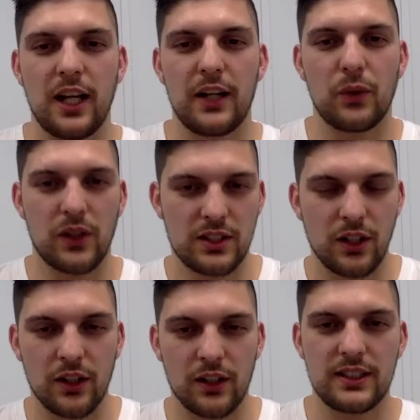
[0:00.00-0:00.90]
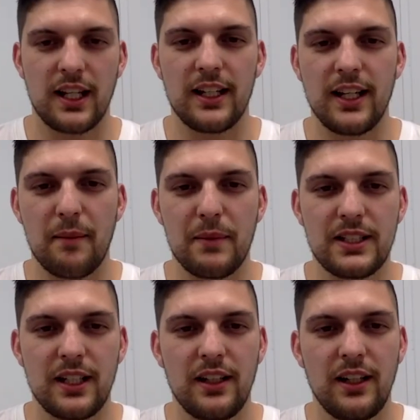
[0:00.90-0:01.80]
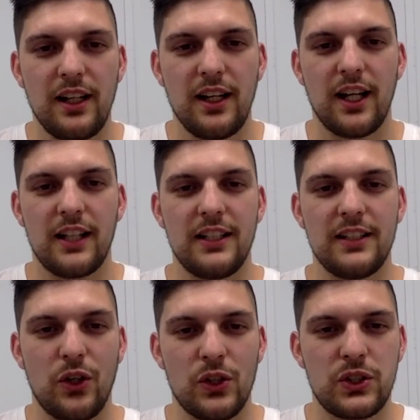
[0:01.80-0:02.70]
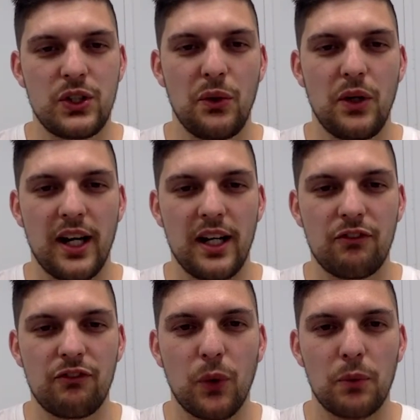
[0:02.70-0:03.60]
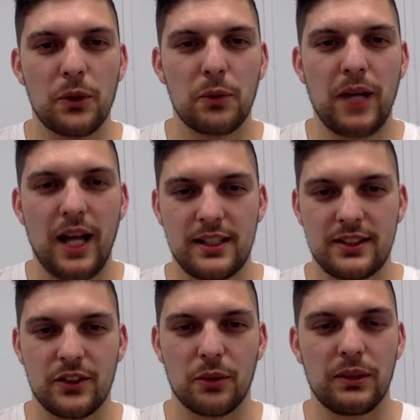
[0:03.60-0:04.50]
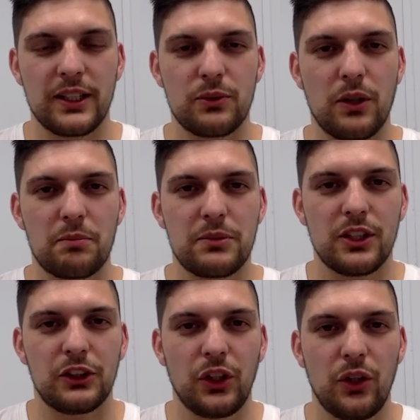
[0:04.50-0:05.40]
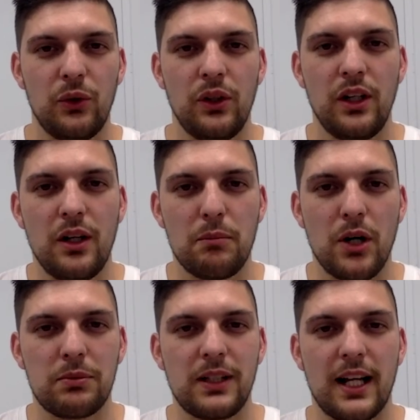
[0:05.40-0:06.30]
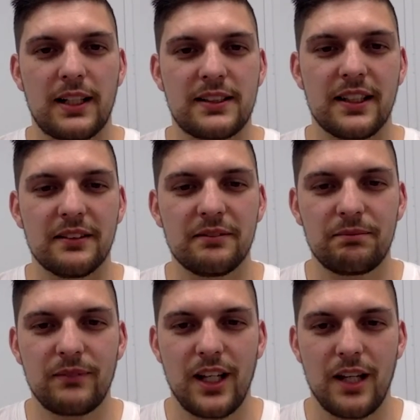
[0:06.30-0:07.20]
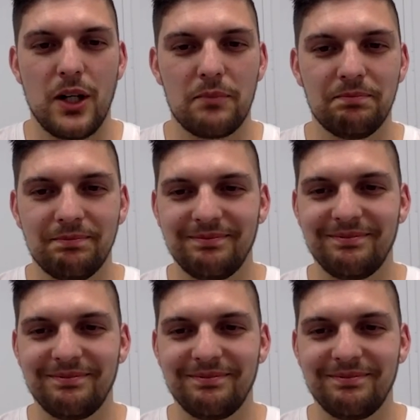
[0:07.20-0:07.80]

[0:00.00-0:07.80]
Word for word: I North Stars in Edmonton, and he is also a former pastor. Please welcome to the show, Bob Claxton. Hey, Bob.